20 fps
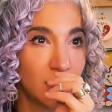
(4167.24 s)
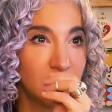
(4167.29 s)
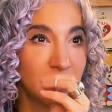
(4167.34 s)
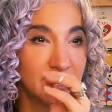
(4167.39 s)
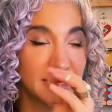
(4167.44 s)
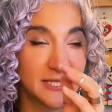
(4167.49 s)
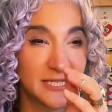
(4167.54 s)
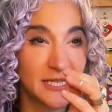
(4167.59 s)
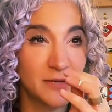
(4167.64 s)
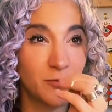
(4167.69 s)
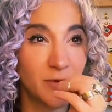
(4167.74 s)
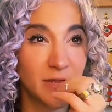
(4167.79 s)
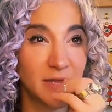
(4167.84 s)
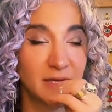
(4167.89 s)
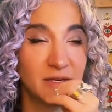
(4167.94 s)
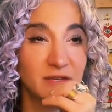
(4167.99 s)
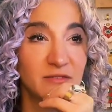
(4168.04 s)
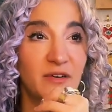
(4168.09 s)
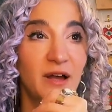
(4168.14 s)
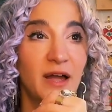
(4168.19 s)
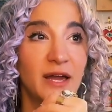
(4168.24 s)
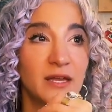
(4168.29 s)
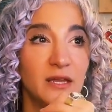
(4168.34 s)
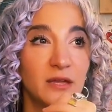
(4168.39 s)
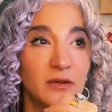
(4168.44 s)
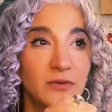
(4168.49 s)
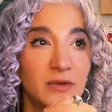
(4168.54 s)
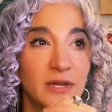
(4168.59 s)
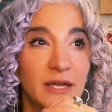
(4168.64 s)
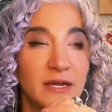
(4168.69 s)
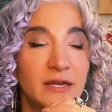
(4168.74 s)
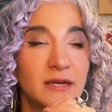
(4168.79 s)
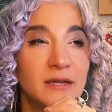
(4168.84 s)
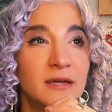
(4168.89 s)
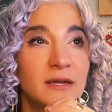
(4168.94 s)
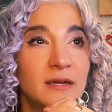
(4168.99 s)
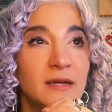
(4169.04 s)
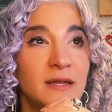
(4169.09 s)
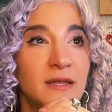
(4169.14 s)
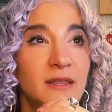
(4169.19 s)
that's deep within divine union,
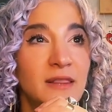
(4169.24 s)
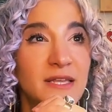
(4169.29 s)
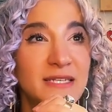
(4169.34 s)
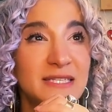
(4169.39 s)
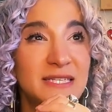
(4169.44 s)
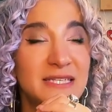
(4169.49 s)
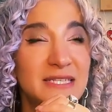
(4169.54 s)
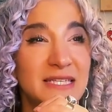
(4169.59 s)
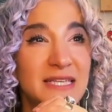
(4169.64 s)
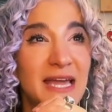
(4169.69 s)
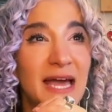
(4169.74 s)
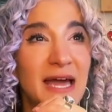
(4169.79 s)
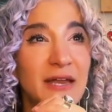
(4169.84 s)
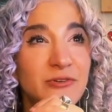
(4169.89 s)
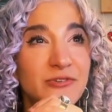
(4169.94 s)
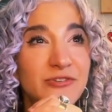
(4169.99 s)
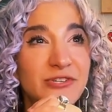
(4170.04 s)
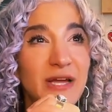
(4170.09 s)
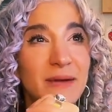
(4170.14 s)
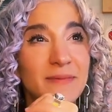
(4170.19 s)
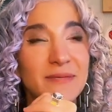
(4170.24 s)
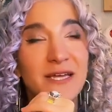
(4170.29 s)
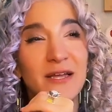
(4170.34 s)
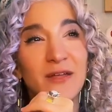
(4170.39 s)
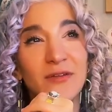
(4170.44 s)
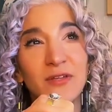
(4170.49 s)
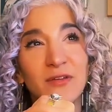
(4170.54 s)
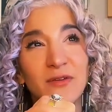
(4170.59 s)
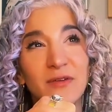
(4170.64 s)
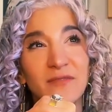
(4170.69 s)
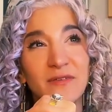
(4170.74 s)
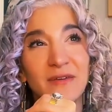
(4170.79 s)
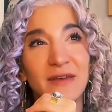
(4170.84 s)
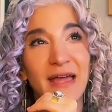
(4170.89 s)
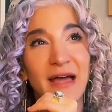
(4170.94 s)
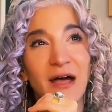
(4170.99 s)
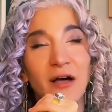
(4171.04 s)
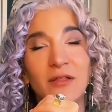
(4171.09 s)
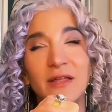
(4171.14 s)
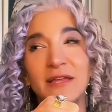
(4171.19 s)
this is the energy, I'm telling you even
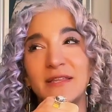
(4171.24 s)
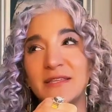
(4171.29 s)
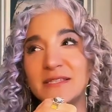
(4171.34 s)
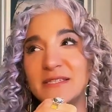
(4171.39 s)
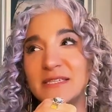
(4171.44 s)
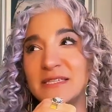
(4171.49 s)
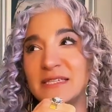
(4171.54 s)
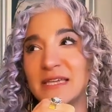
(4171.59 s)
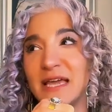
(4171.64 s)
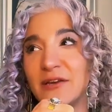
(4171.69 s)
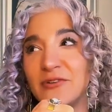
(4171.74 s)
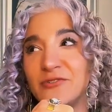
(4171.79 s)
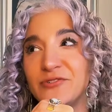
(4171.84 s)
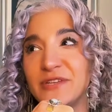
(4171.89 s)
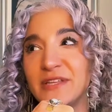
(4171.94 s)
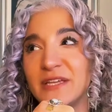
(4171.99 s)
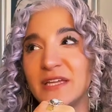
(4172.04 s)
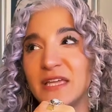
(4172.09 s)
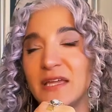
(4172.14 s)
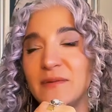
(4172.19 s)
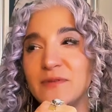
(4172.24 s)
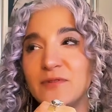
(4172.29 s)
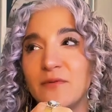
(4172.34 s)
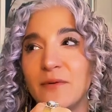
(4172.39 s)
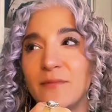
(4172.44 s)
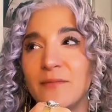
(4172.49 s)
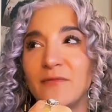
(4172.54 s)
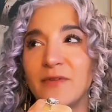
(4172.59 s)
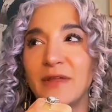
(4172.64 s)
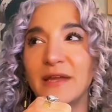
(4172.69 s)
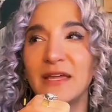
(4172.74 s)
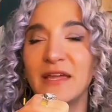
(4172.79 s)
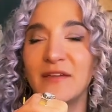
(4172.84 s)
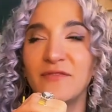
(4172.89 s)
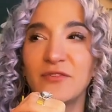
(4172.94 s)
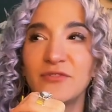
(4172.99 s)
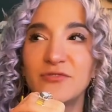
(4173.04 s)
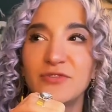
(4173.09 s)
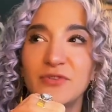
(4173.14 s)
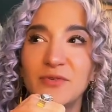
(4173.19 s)
now, like this is the energy that keeps, like
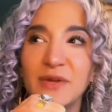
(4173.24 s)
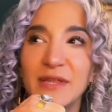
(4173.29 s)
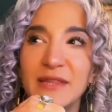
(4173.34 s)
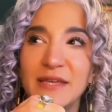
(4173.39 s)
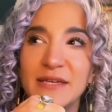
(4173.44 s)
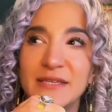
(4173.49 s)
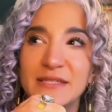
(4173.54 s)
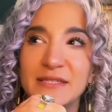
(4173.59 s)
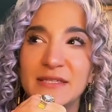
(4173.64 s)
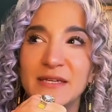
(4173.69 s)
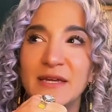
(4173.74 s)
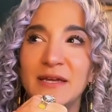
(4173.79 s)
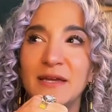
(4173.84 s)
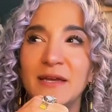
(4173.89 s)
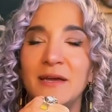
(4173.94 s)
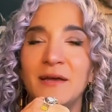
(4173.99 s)
if they're doing this,